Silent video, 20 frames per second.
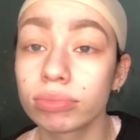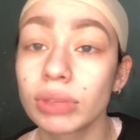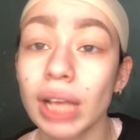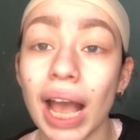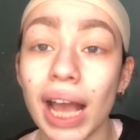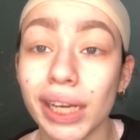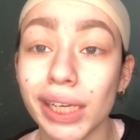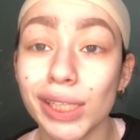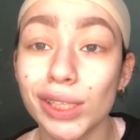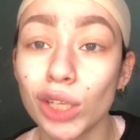
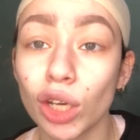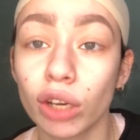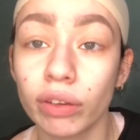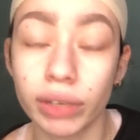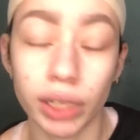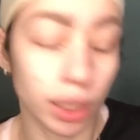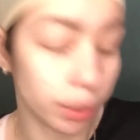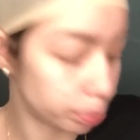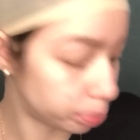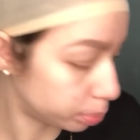I need to
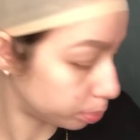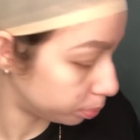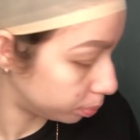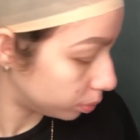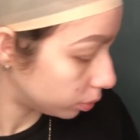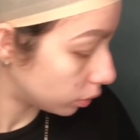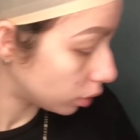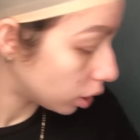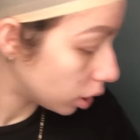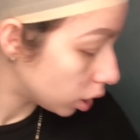hurry up.
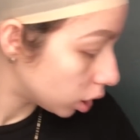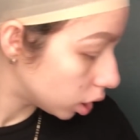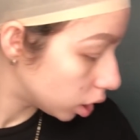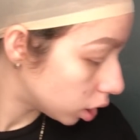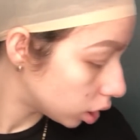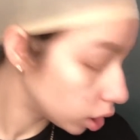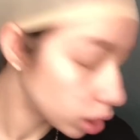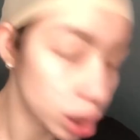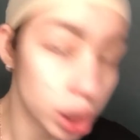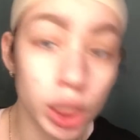
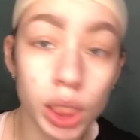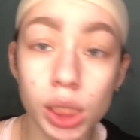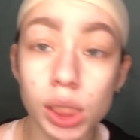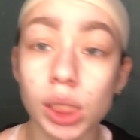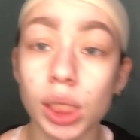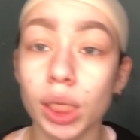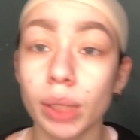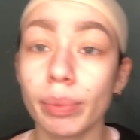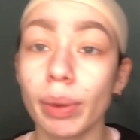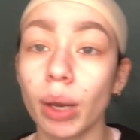This
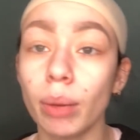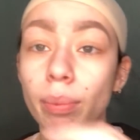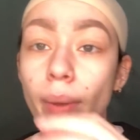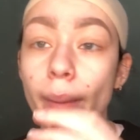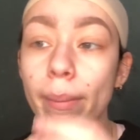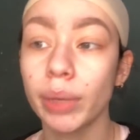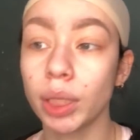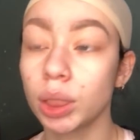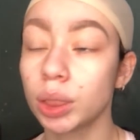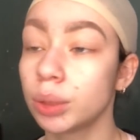ain't about my
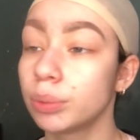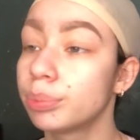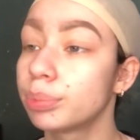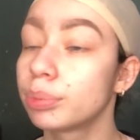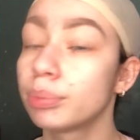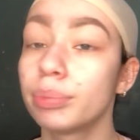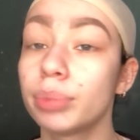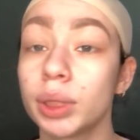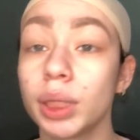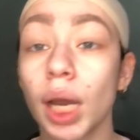makeup,
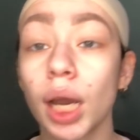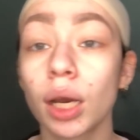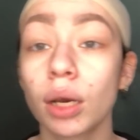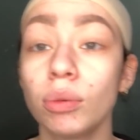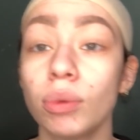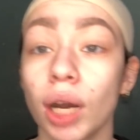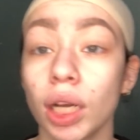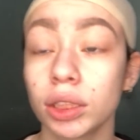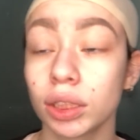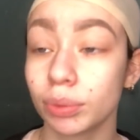but y'all can
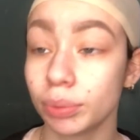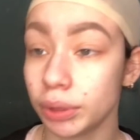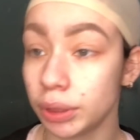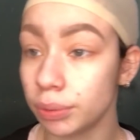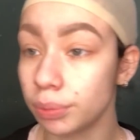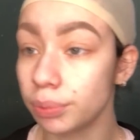watch me.